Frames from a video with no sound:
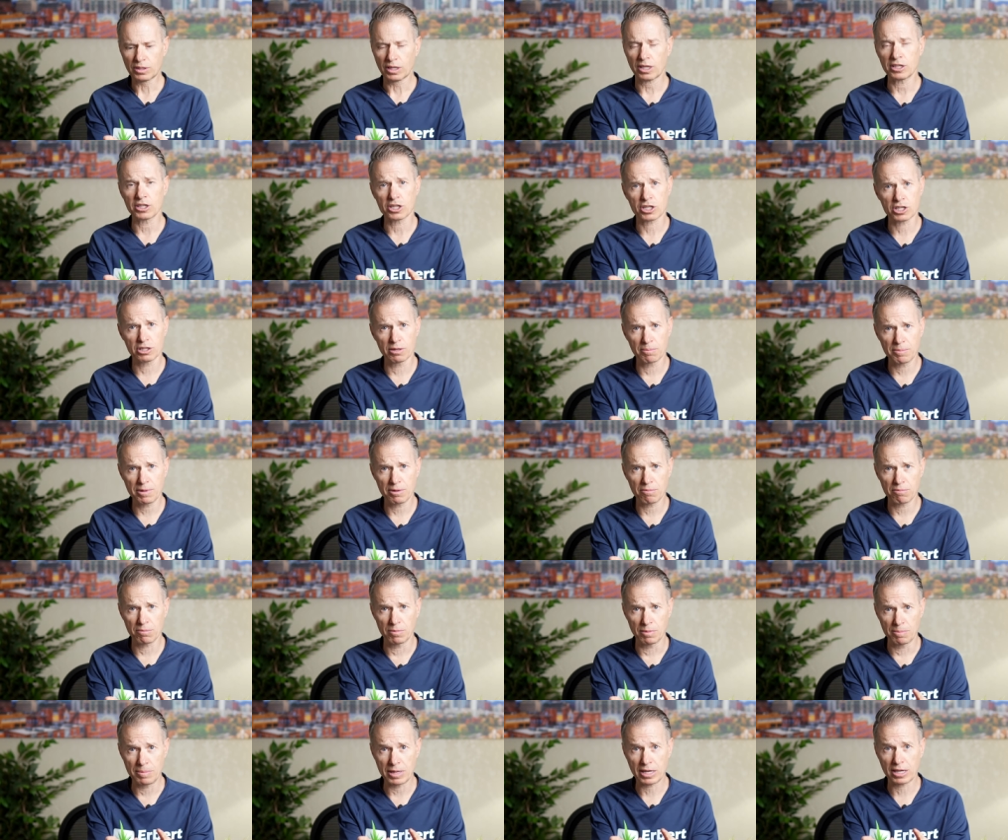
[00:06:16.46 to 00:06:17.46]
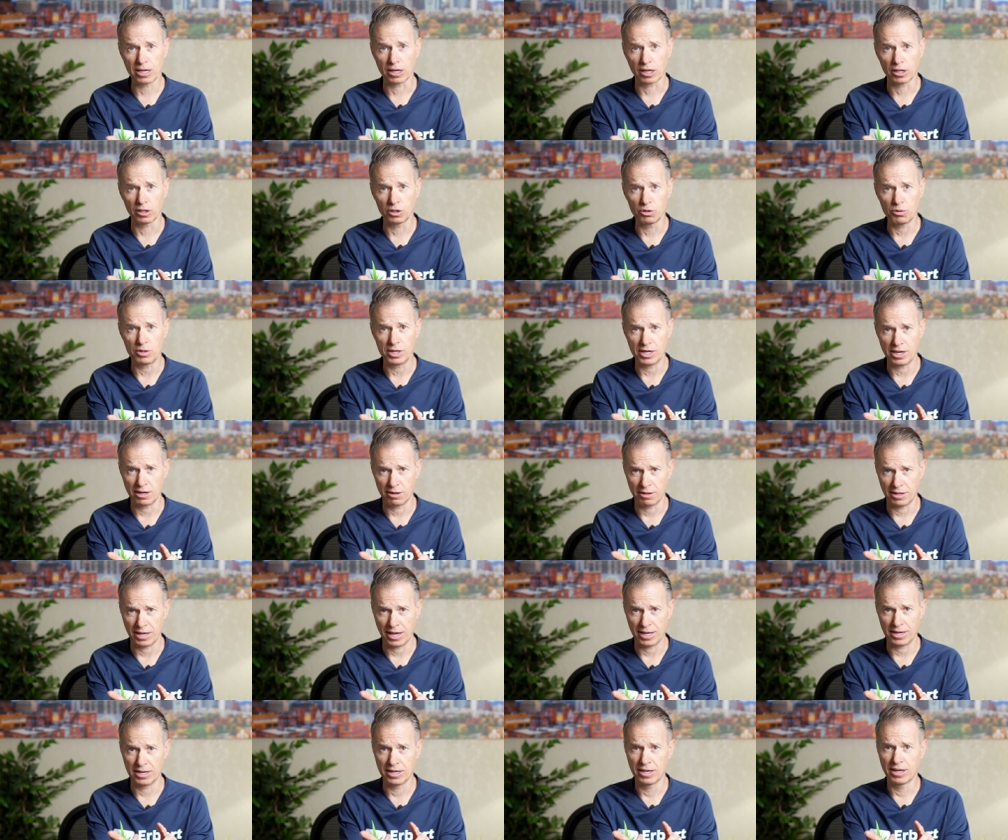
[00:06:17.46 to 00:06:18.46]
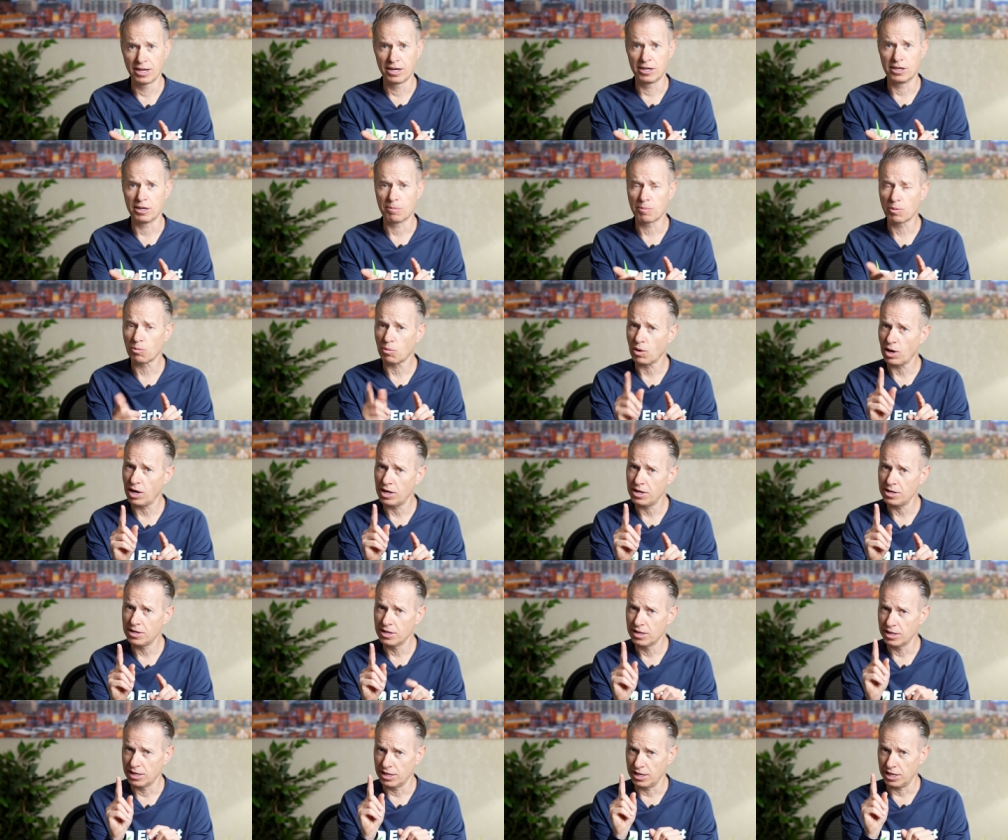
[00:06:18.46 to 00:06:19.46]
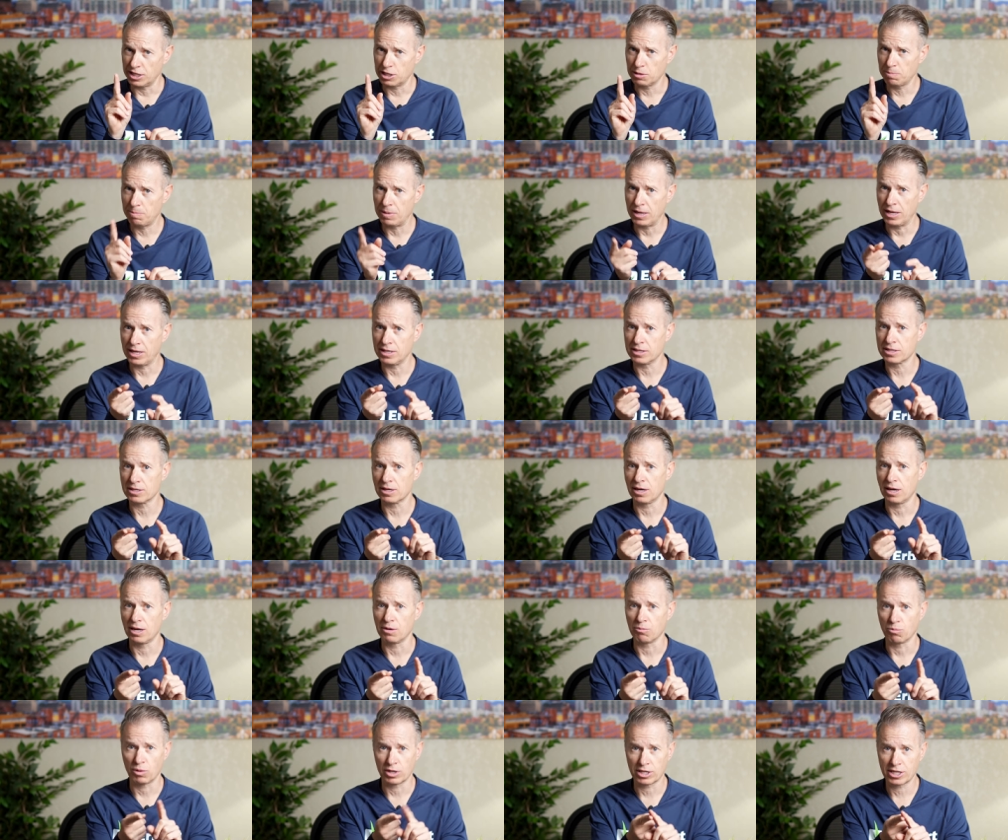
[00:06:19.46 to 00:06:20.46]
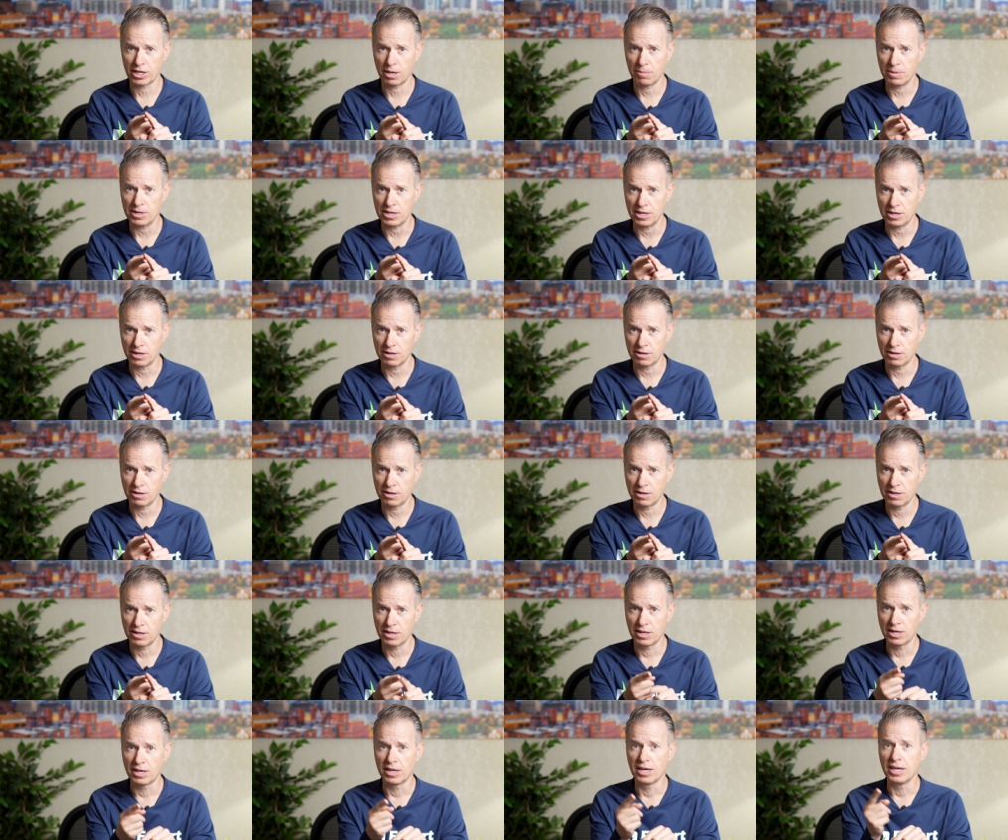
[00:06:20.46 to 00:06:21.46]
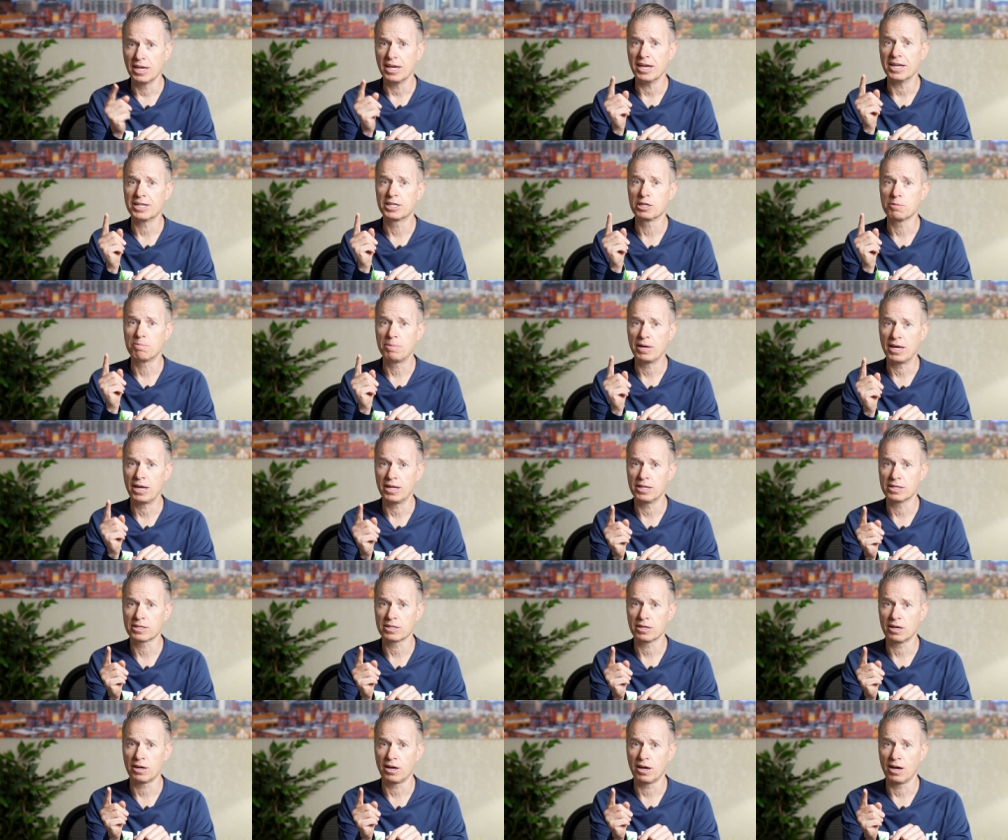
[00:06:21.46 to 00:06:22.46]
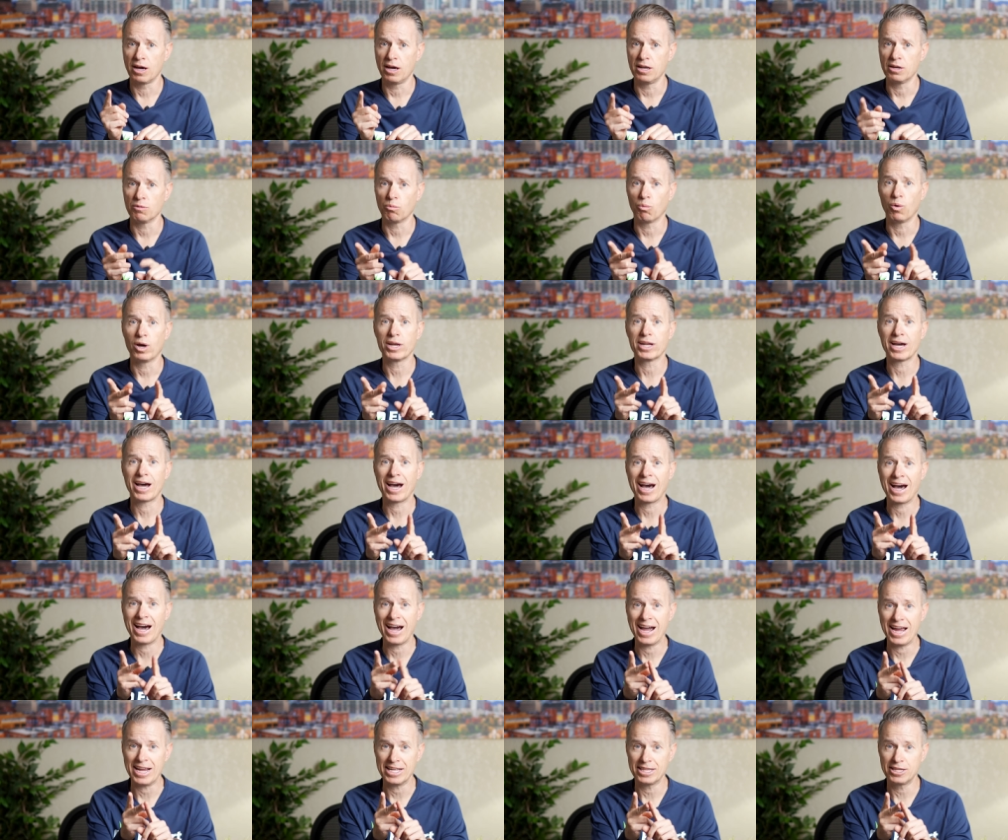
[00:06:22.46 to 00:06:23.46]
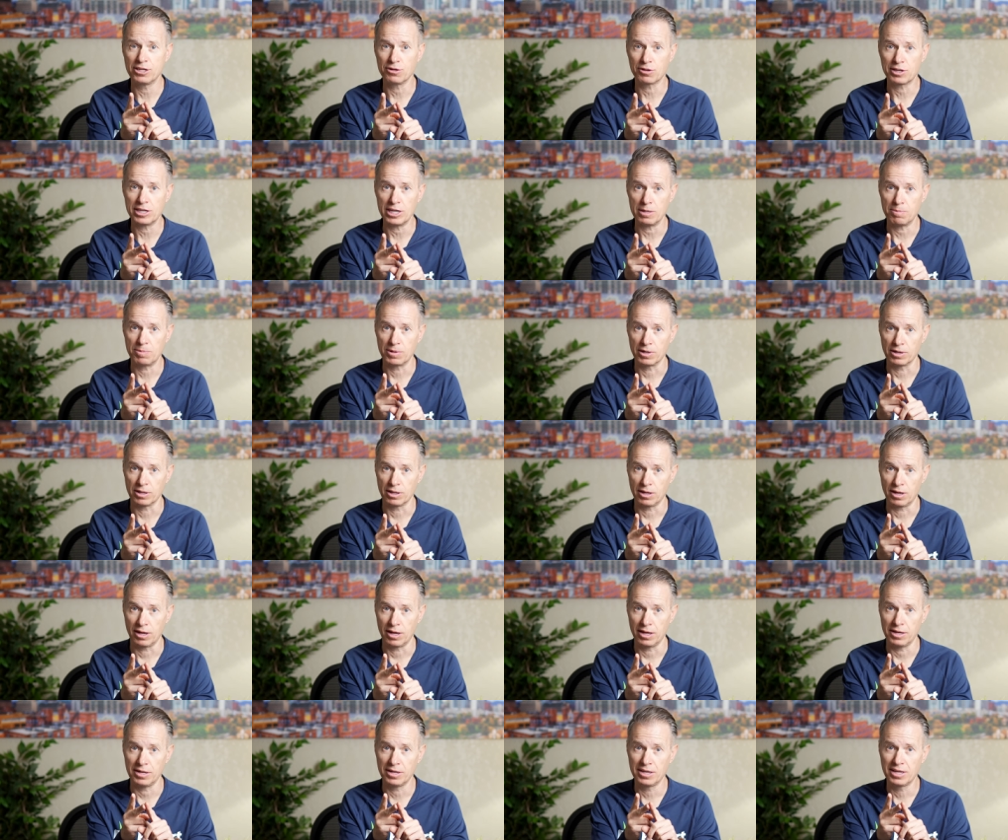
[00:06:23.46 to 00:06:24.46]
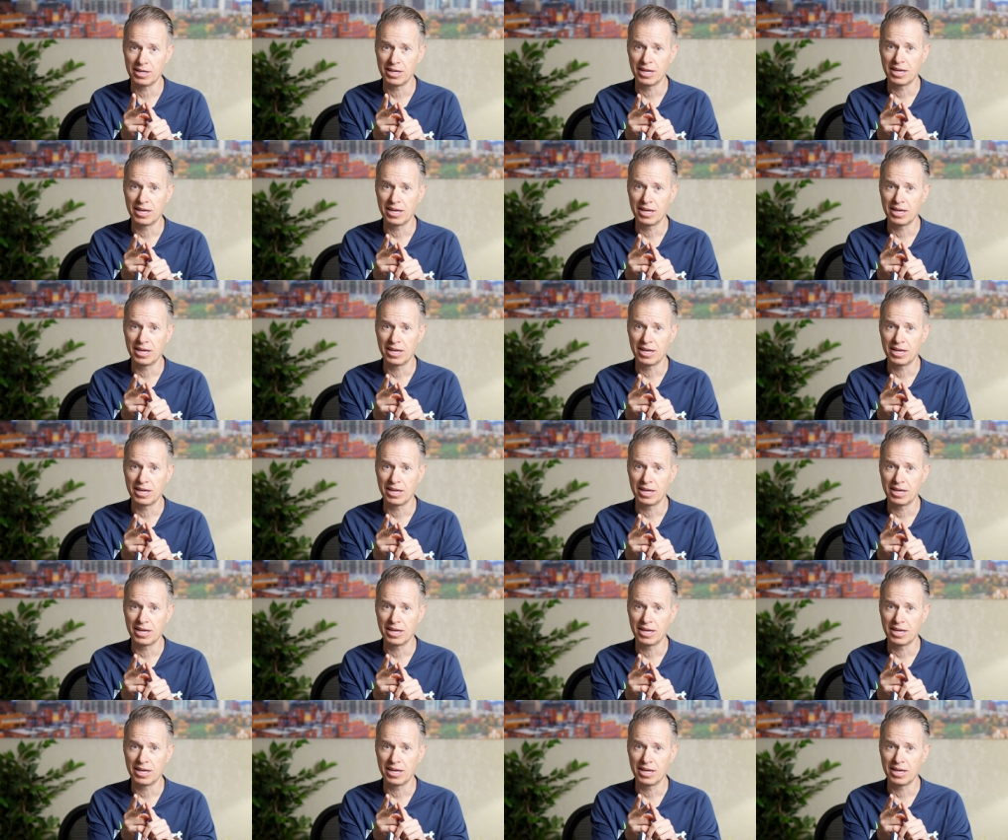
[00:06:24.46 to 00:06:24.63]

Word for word: just let me, let me conclude here that number one, it depends on what time of year, it depends on what height you keep your lawn.